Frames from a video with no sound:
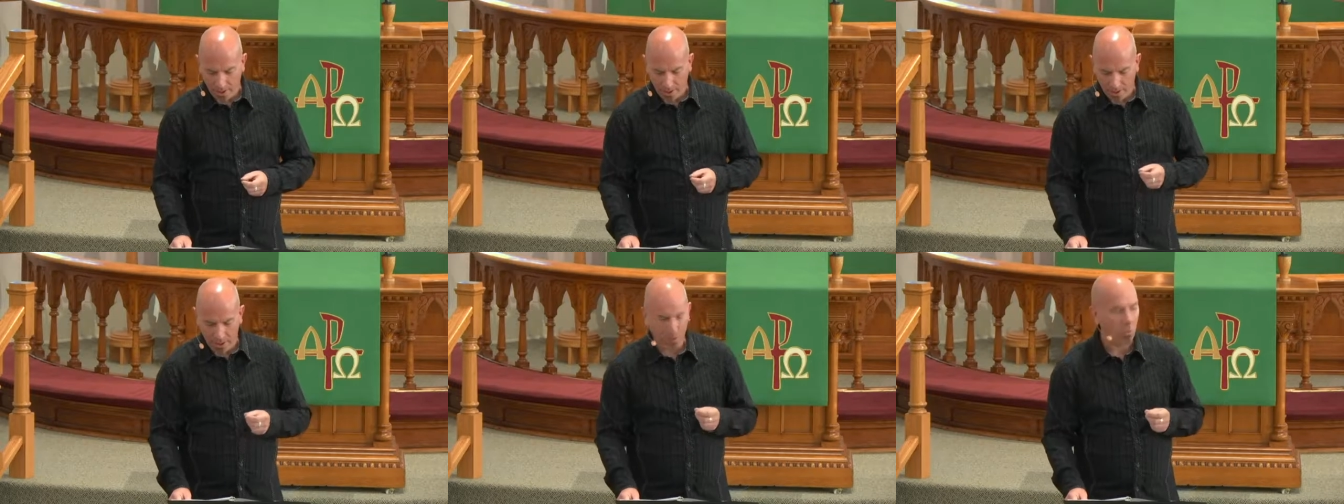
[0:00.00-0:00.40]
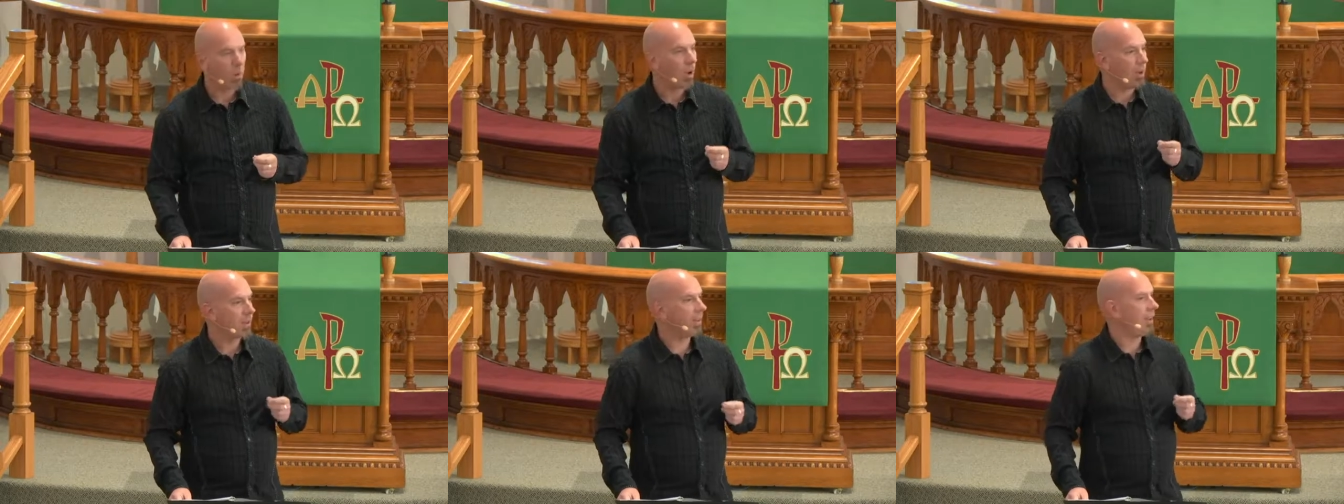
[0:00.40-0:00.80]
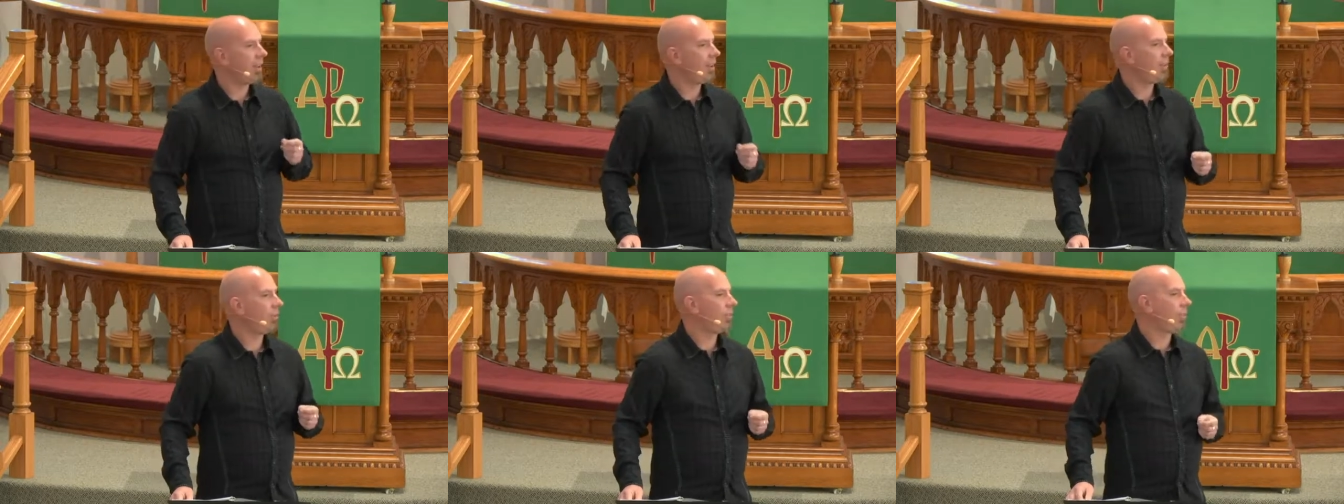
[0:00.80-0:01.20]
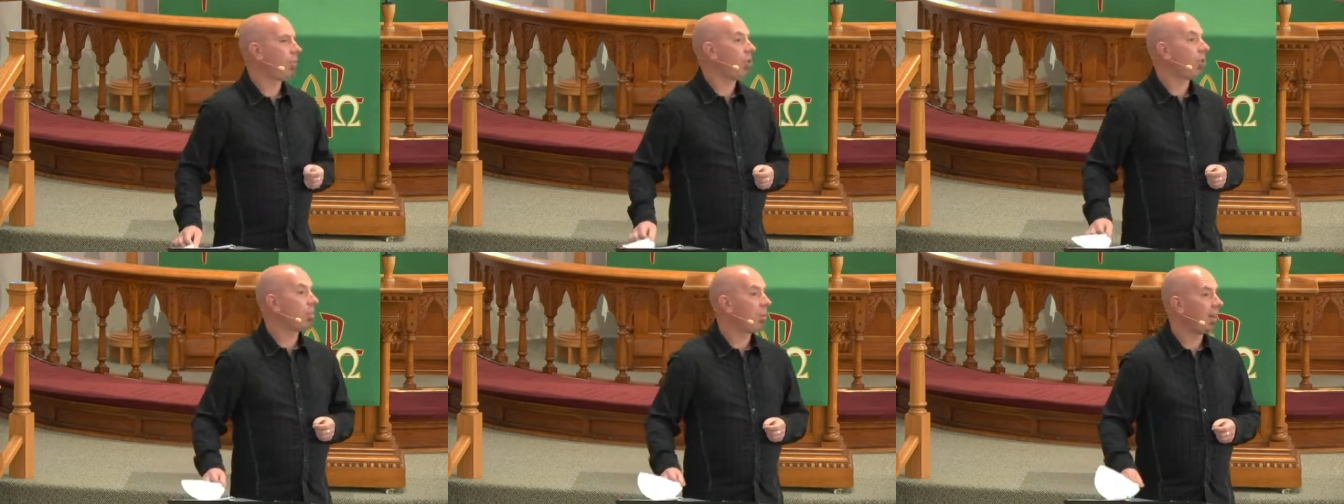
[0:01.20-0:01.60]
and what is
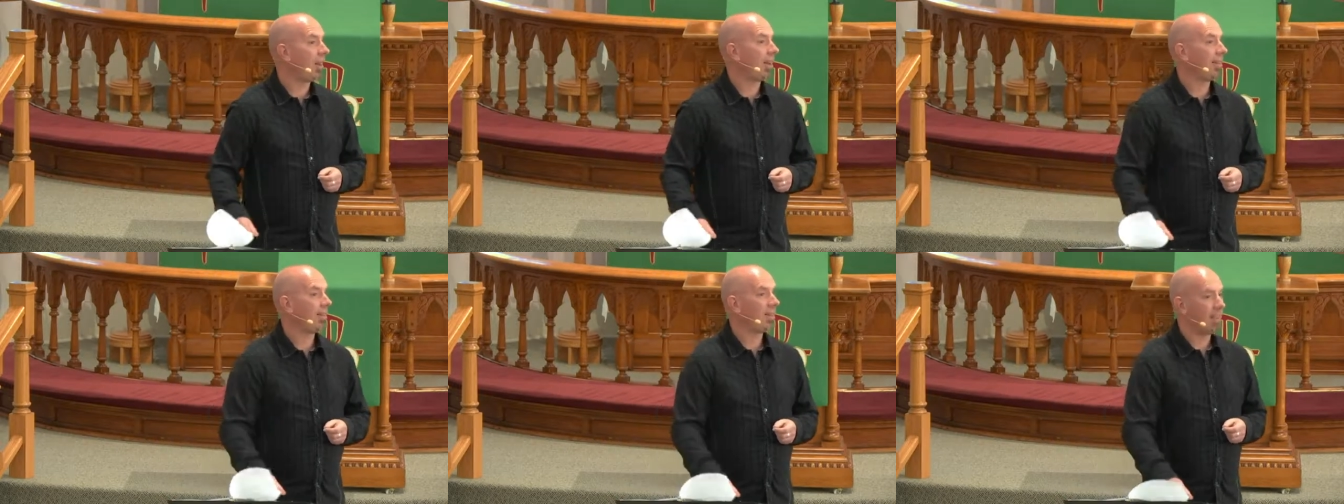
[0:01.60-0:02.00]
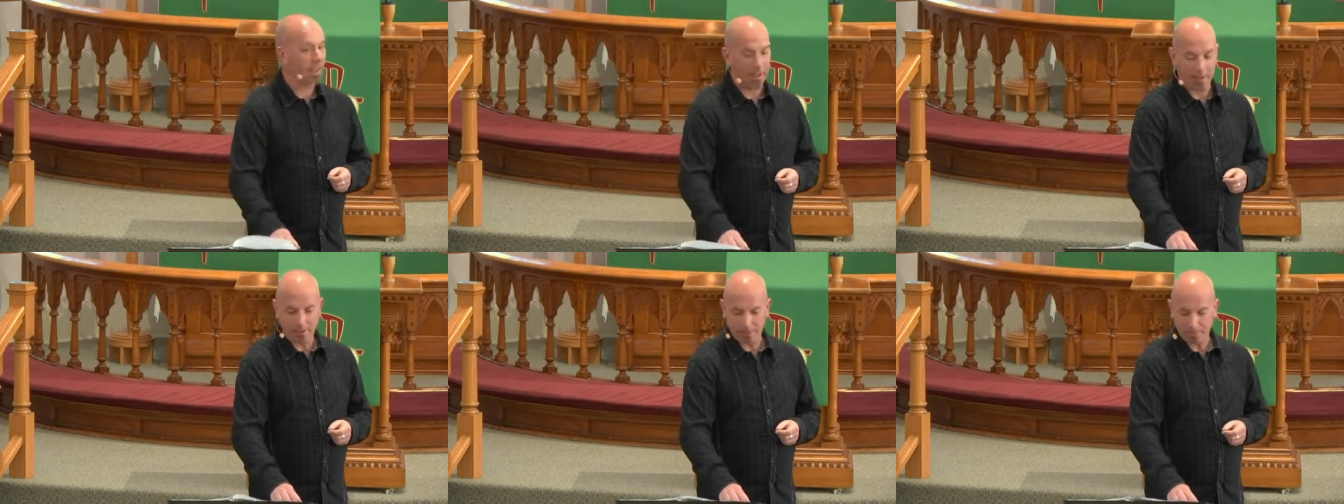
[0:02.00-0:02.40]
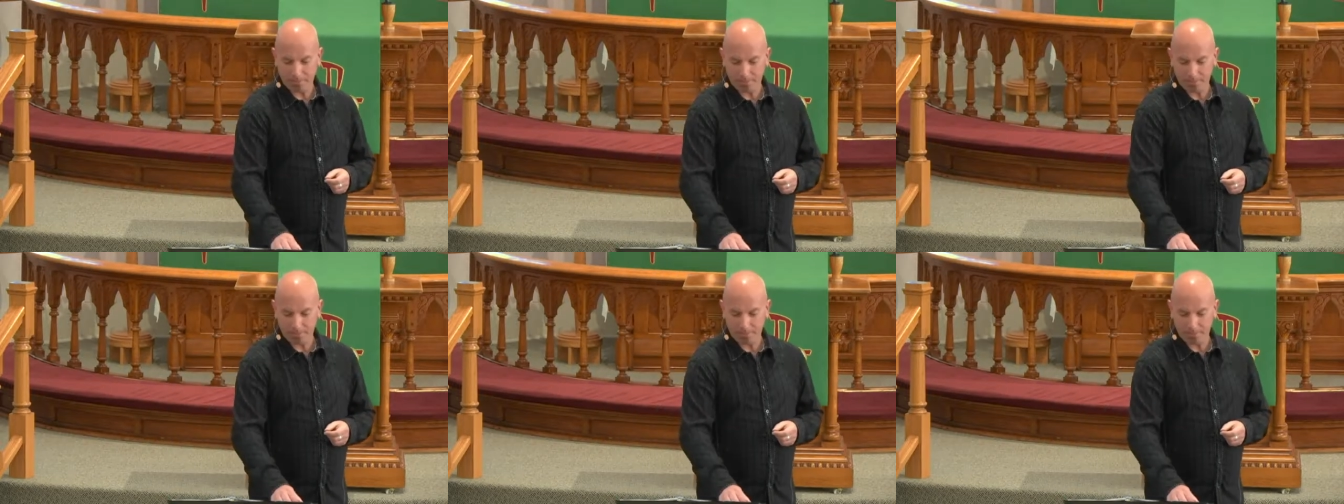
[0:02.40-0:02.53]
your place in it?